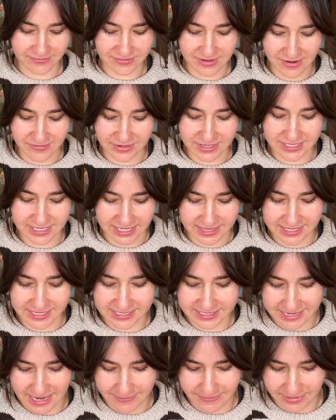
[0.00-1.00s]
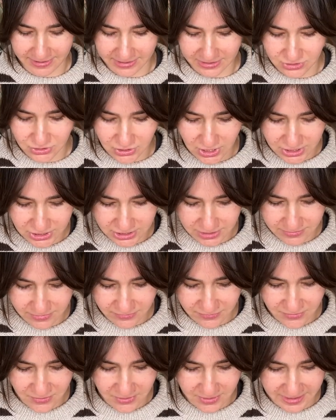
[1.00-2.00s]
never done this type of construction
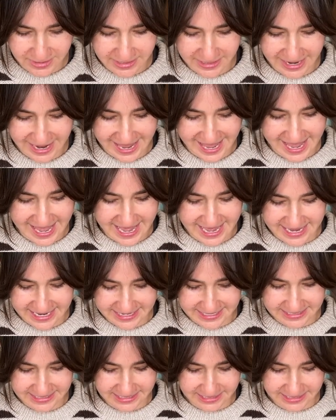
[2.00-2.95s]
before. And